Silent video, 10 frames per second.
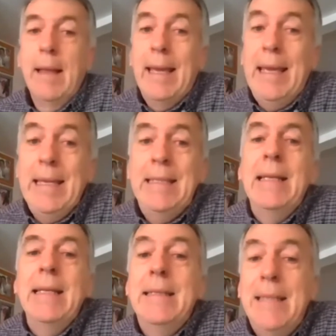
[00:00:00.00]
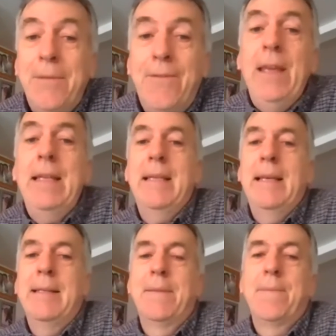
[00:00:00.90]
he's
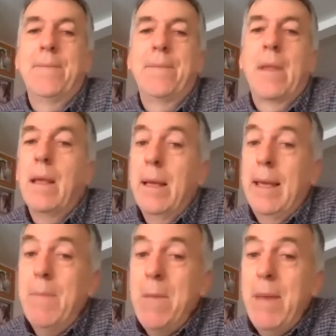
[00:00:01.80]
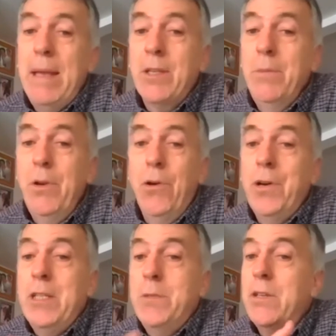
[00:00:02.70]
defeated. He may make some
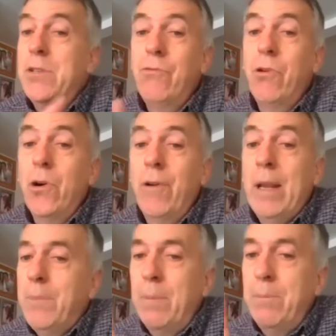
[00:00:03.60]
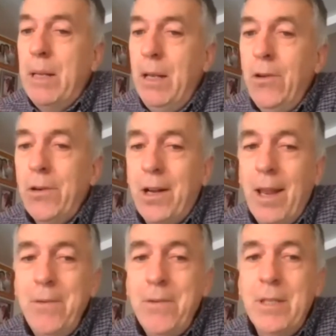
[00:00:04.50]
noise with his roaring, but, but look
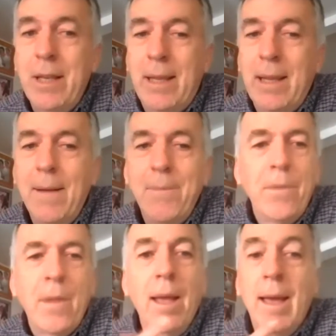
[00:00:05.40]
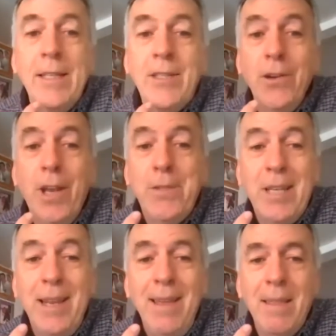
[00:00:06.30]
closely. He's got no
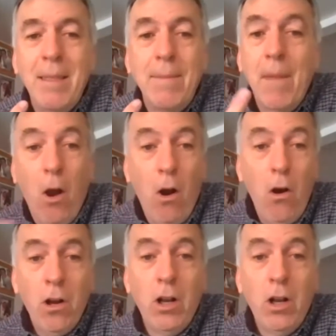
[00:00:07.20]
teeth or